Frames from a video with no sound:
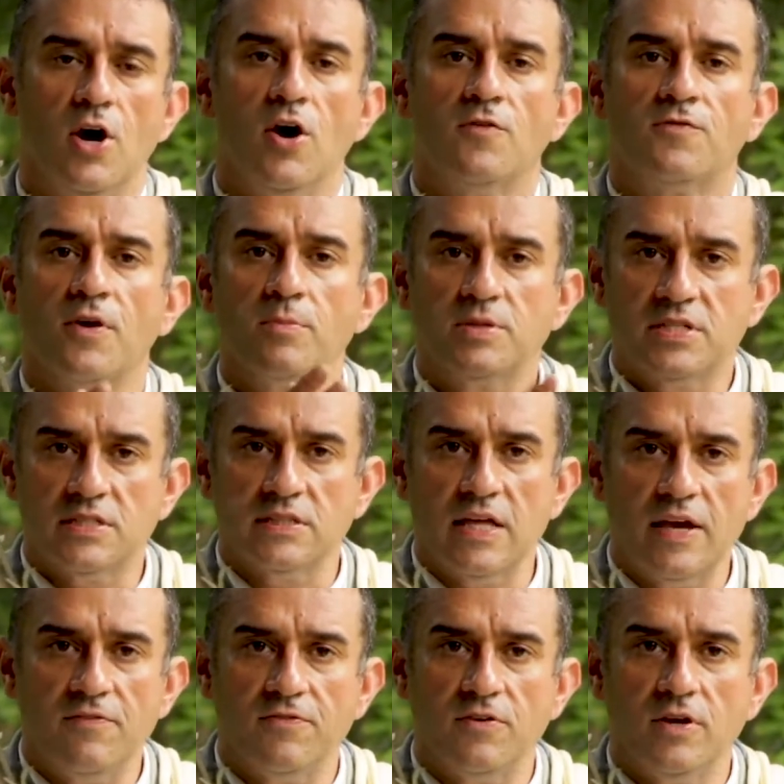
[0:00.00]
from
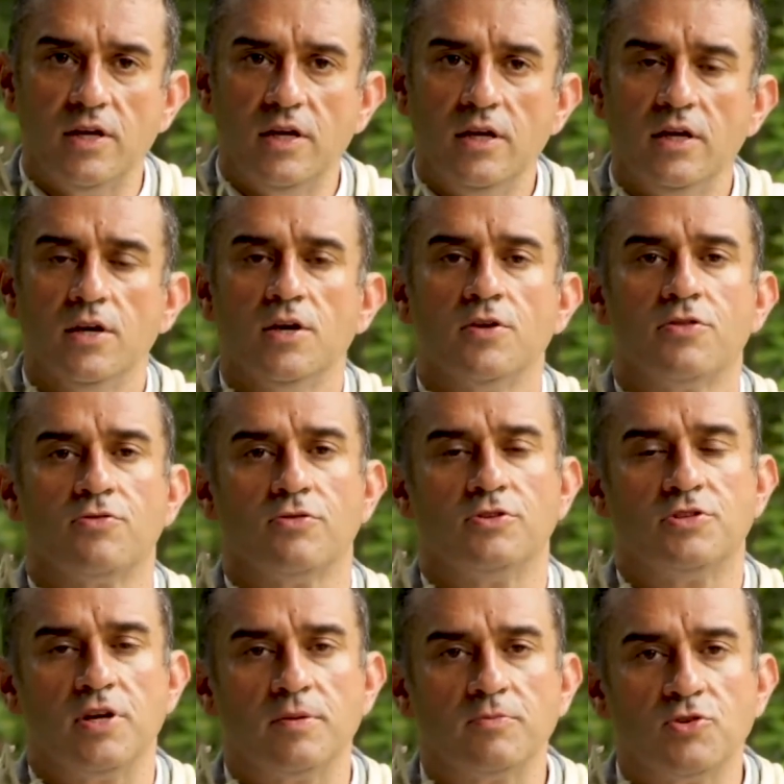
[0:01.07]
slavery through
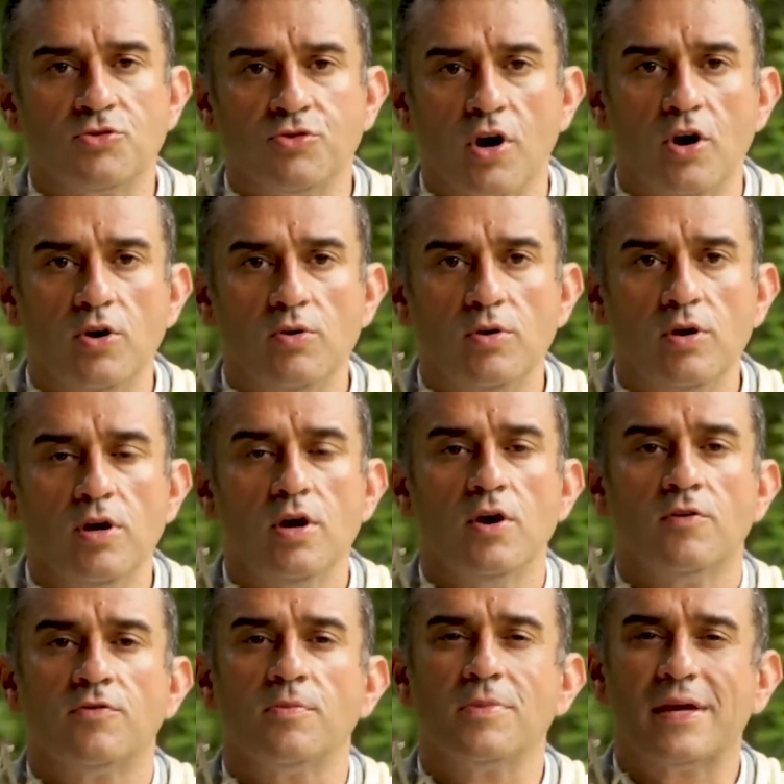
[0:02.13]
Jim Crow,
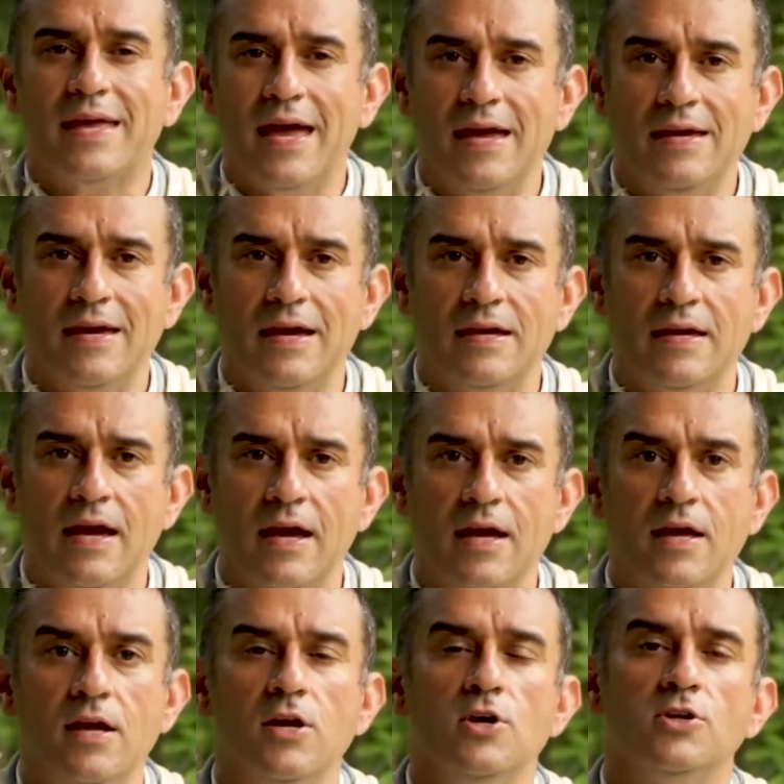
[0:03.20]
from the
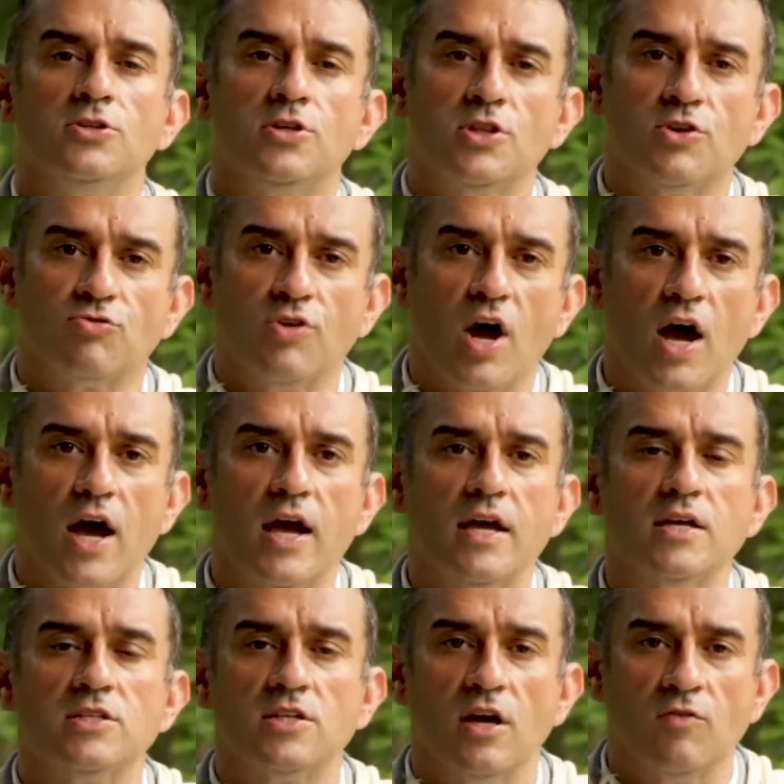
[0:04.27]
KKK to the
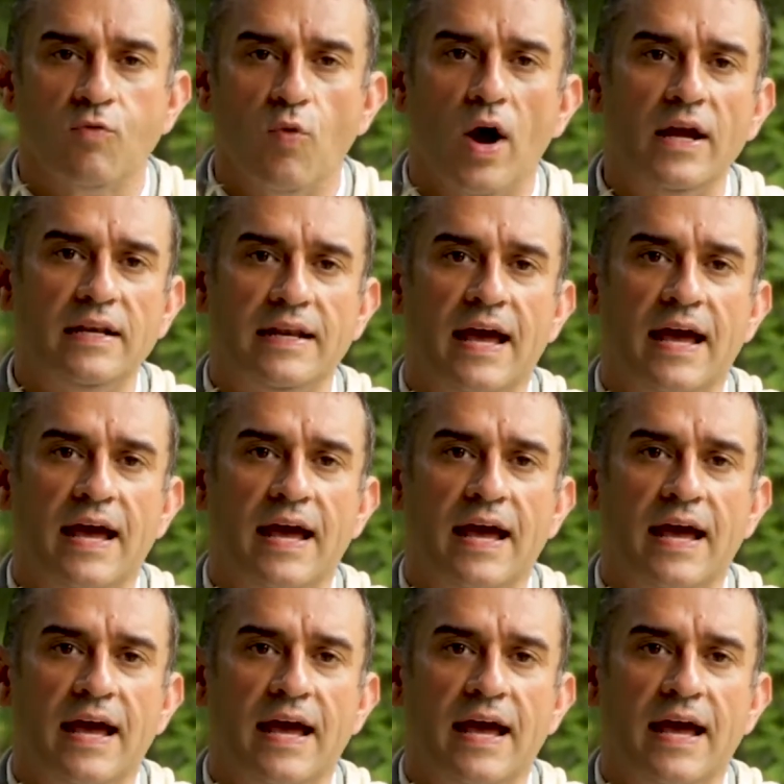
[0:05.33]
rise of white